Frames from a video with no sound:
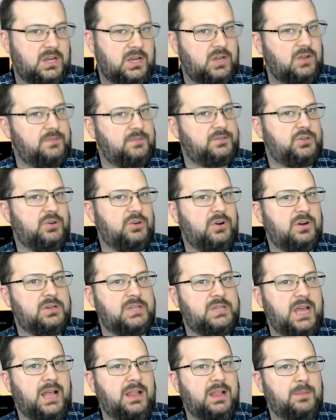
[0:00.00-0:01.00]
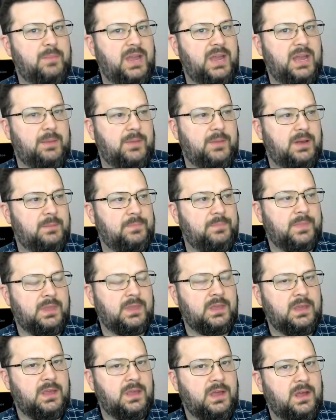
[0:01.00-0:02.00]
Gulf Shores, Alabama.
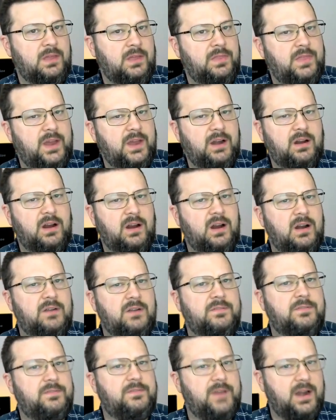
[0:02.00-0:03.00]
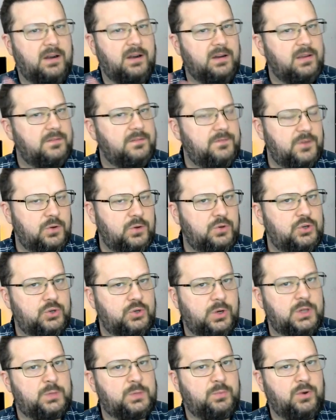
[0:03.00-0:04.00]
There are very few
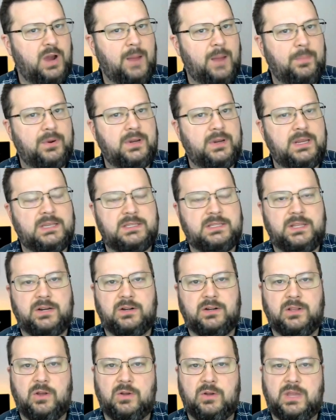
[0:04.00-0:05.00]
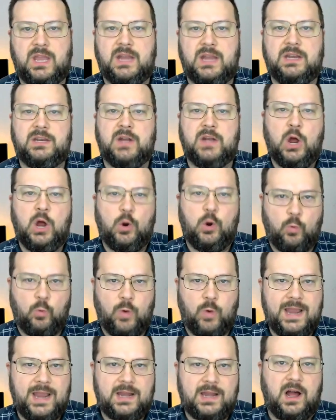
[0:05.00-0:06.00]
choice properties that are located
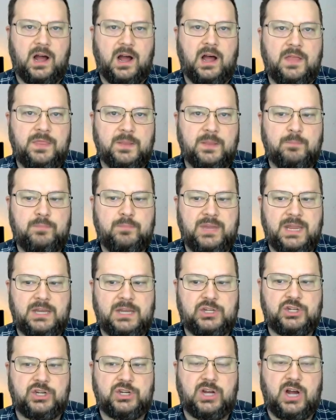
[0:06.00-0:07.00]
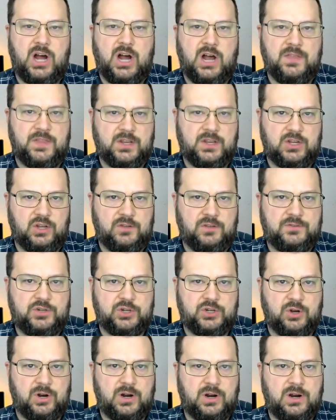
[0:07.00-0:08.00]
right on the beach on the Gulf
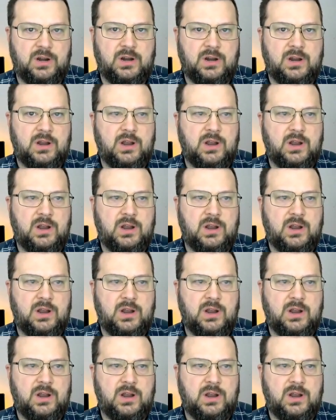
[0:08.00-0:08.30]
Shore,